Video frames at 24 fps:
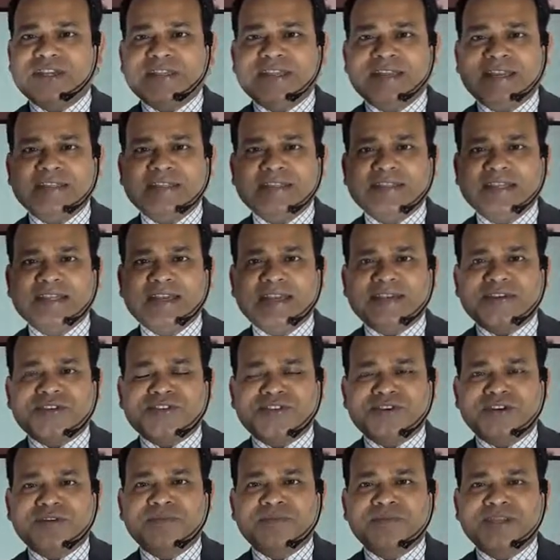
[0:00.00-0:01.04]
There is a
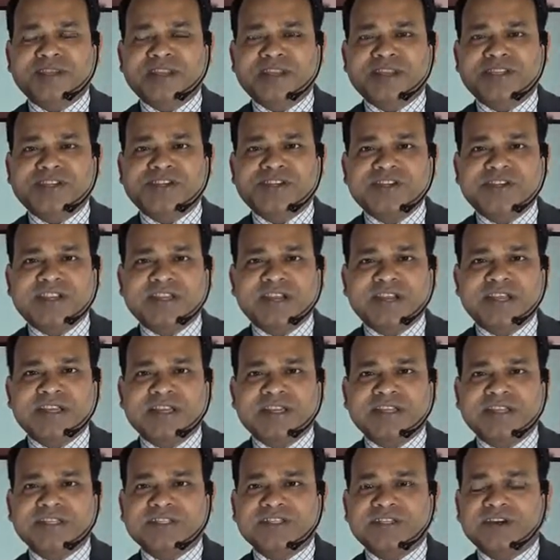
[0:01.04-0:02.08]
term in engineering.
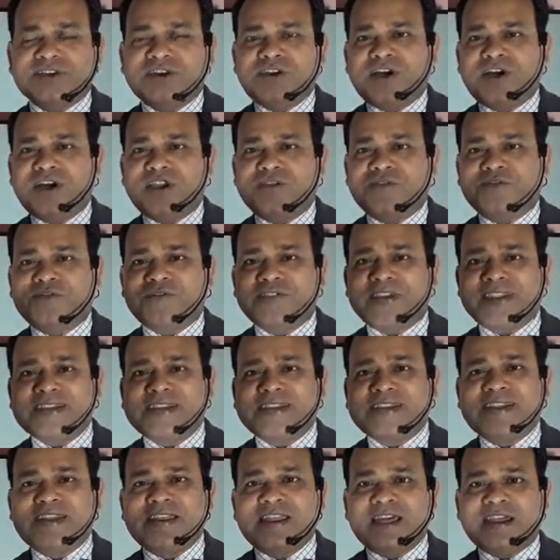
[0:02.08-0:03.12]
It is called
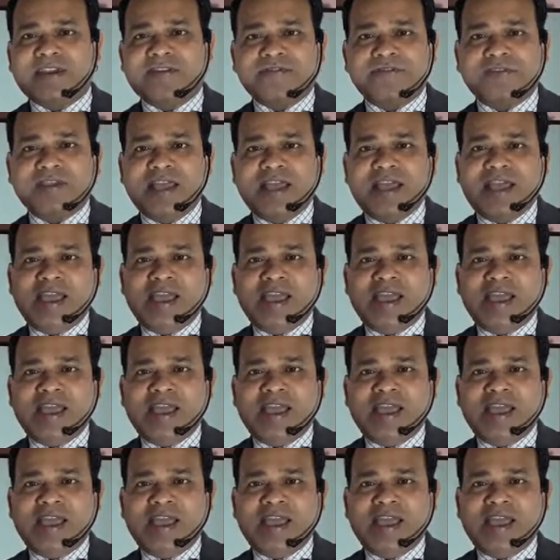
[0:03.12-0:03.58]
fatigue life.